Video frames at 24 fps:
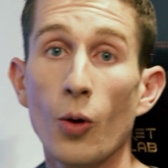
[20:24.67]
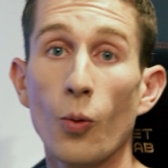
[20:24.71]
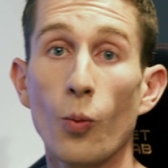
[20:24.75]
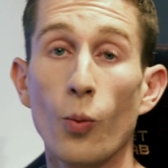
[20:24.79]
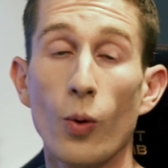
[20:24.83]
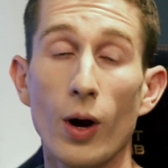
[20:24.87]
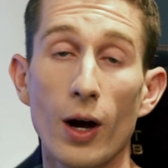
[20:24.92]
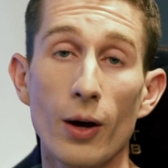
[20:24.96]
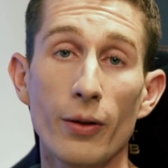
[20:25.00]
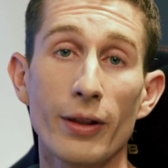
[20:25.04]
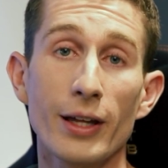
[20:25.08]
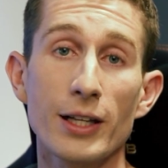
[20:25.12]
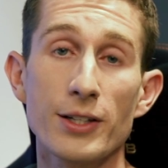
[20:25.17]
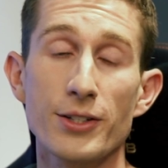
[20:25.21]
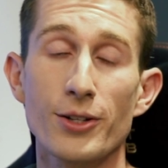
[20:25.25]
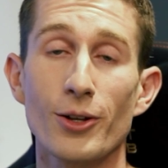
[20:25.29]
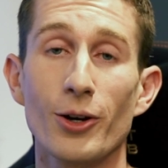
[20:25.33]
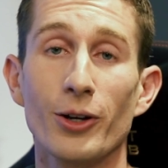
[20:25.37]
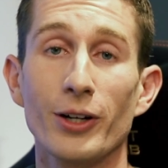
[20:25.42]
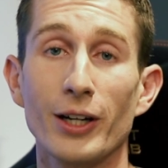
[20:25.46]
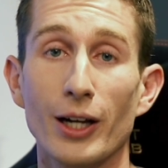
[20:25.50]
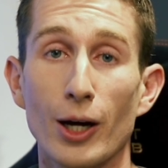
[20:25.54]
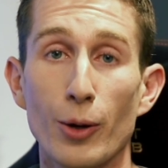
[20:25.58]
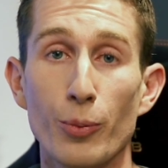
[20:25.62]
While that's
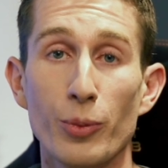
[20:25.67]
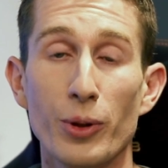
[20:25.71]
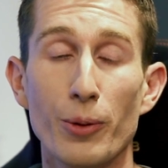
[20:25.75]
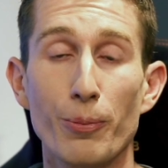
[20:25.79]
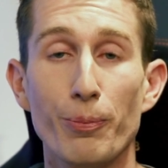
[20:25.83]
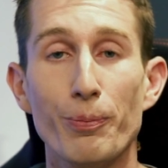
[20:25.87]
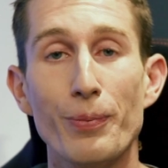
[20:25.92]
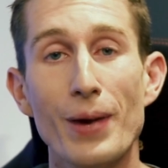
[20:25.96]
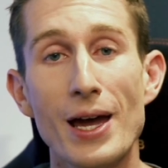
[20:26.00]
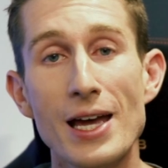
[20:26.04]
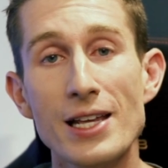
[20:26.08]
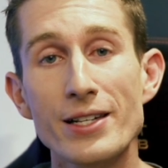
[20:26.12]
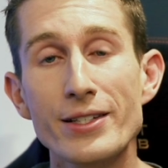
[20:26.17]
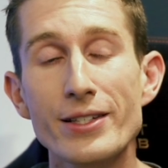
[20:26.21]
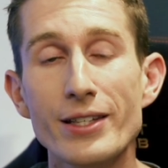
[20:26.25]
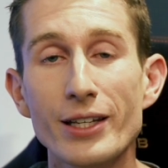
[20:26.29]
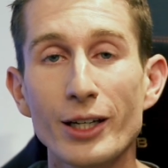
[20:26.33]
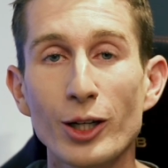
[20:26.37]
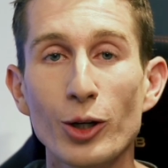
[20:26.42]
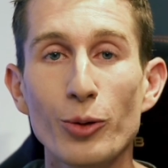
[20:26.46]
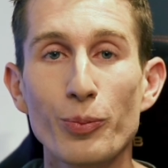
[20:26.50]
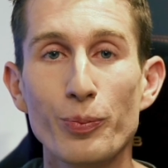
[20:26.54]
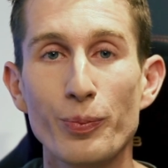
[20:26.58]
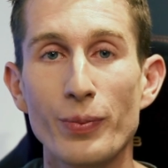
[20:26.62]
loading up, the best
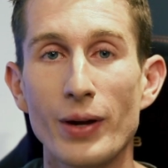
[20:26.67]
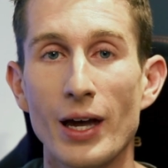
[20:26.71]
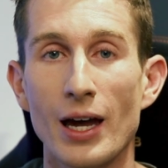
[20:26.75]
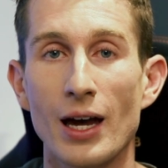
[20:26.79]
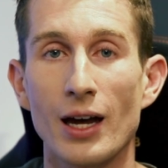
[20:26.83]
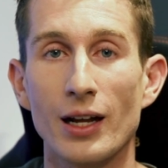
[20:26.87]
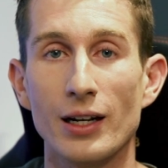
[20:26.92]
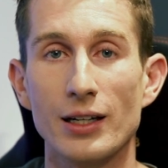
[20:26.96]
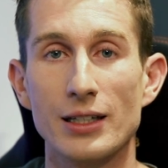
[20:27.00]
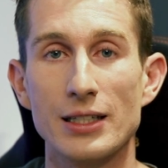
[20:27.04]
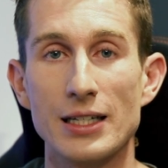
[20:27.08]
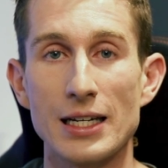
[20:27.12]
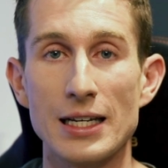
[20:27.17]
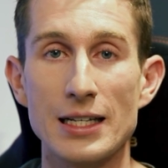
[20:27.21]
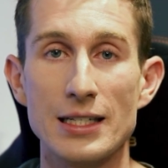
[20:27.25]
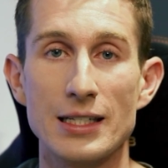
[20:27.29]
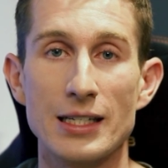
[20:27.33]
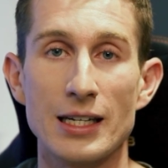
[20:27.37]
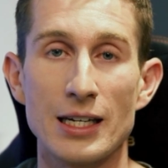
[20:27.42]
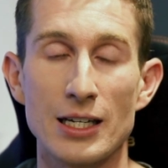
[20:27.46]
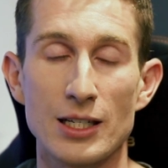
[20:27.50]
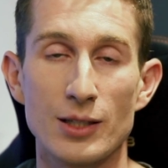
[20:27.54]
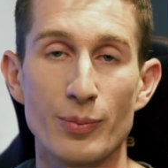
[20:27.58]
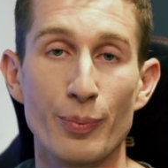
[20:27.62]
thing about
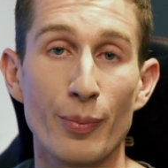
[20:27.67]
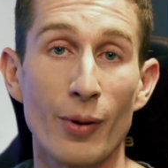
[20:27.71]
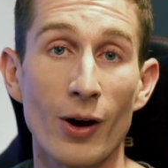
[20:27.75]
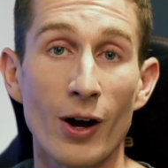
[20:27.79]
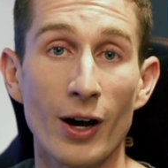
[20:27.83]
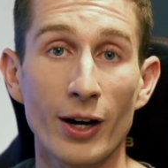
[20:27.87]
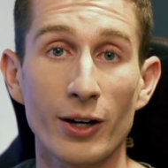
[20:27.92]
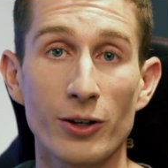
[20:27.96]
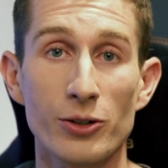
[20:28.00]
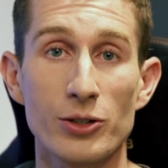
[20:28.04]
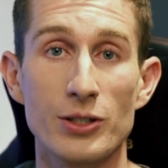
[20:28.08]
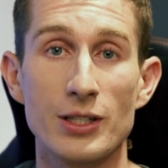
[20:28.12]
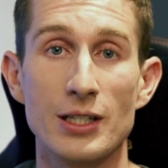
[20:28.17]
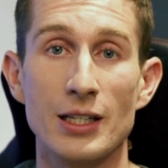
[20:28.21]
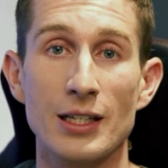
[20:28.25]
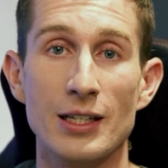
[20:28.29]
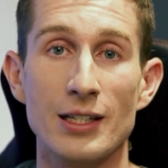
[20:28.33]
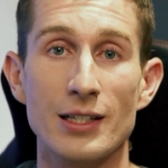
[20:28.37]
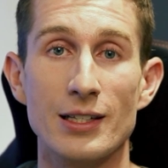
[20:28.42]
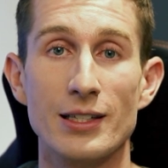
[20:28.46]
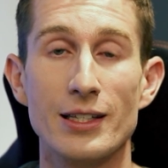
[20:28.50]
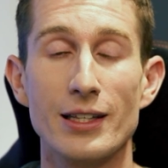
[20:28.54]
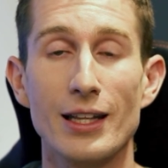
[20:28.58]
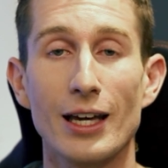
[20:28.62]
DCS Bios
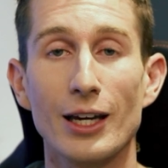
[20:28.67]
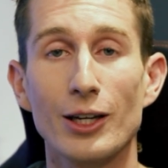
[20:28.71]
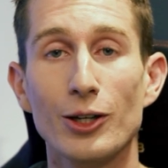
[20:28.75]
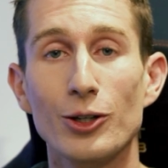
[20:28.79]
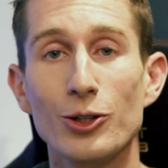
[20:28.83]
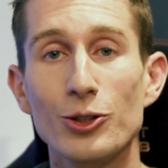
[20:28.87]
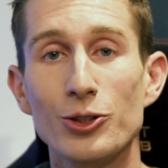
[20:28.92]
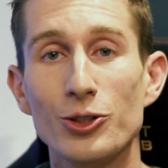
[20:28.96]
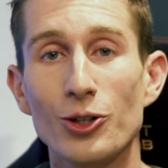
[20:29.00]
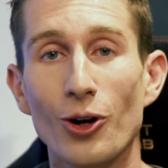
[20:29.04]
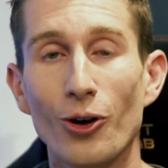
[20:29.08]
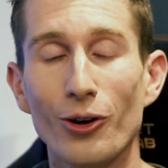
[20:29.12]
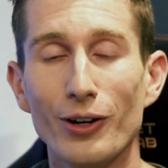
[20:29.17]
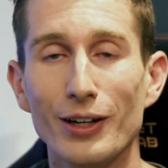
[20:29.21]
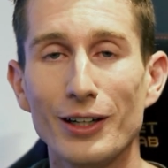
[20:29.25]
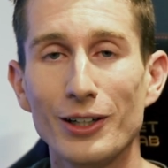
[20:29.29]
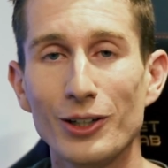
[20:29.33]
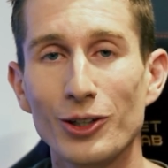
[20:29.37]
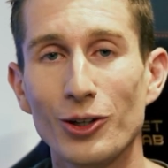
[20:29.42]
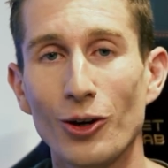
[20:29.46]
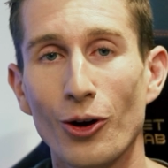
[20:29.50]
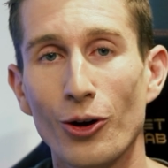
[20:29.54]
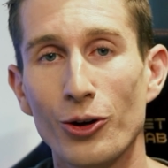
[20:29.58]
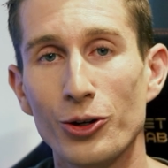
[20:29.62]
is that you don't need
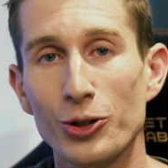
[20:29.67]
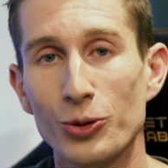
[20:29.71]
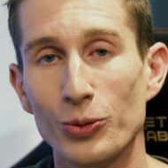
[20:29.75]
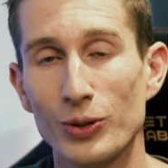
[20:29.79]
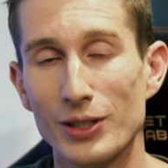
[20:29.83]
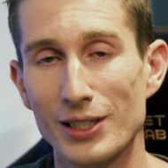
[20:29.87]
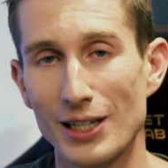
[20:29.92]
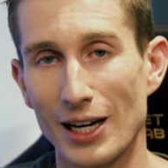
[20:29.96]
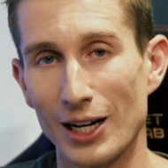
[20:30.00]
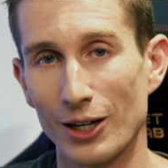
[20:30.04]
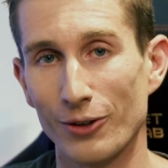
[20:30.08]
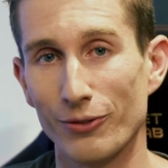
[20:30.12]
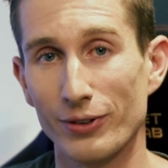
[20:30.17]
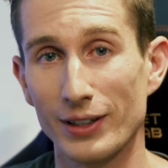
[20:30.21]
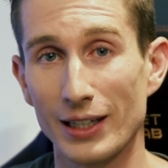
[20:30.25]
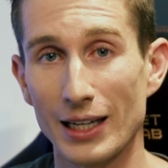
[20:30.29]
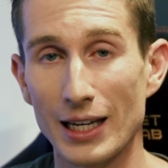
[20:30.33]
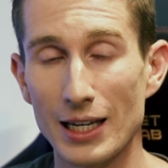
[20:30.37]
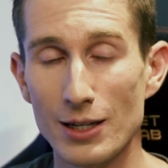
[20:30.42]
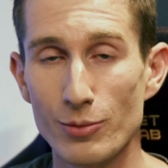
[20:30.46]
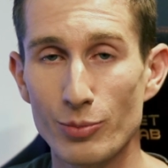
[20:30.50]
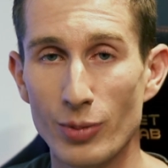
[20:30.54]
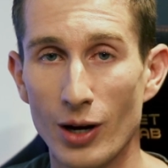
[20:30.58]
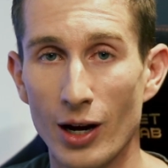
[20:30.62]
to go do a ton of
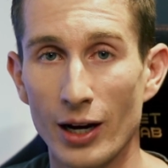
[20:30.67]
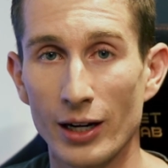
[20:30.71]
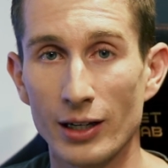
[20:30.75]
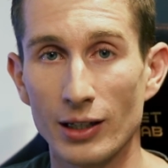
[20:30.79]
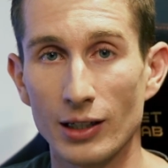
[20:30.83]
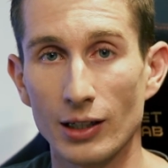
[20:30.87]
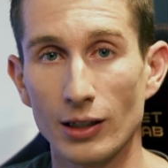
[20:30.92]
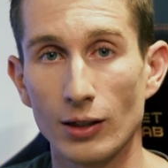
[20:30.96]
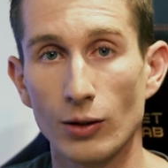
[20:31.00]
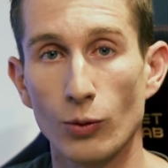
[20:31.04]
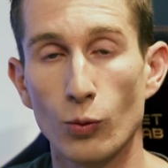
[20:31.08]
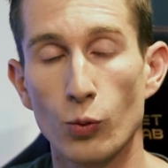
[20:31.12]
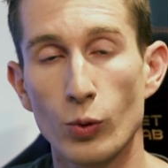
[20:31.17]
key binding.